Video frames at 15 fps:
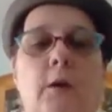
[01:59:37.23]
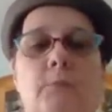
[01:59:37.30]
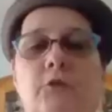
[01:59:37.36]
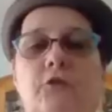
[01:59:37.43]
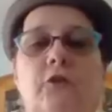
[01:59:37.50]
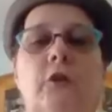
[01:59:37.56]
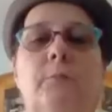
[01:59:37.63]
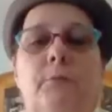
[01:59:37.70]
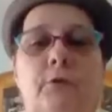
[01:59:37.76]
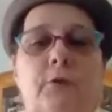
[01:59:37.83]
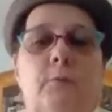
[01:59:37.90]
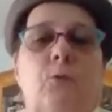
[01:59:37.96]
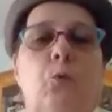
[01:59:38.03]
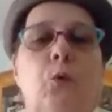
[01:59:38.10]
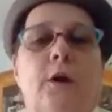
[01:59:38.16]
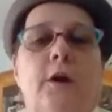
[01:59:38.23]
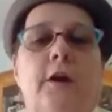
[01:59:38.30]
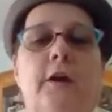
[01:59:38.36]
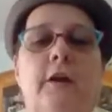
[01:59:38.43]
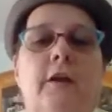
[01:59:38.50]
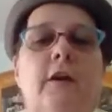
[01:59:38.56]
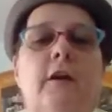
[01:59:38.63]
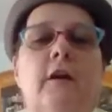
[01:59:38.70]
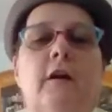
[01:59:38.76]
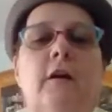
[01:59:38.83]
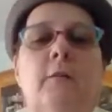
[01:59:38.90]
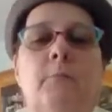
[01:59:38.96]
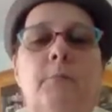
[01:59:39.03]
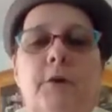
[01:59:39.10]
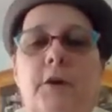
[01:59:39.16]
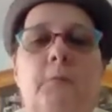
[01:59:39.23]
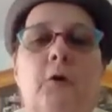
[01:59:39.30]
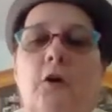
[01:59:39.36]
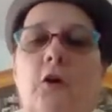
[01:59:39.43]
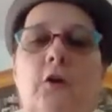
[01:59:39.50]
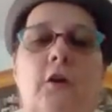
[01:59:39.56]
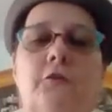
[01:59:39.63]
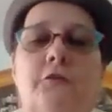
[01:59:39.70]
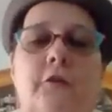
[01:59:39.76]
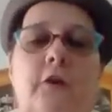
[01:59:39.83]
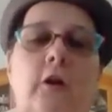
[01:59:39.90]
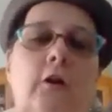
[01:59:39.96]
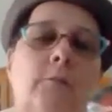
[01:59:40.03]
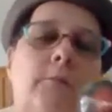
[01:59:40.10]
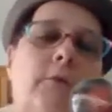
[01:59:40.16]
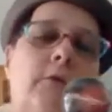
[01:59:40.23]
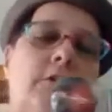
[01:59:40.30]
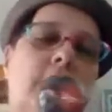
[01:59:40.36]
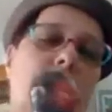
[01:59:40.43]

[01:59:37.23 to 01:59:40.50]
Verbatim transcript: I'm just gonna put him away, yeah. but I'm not gonna sell him.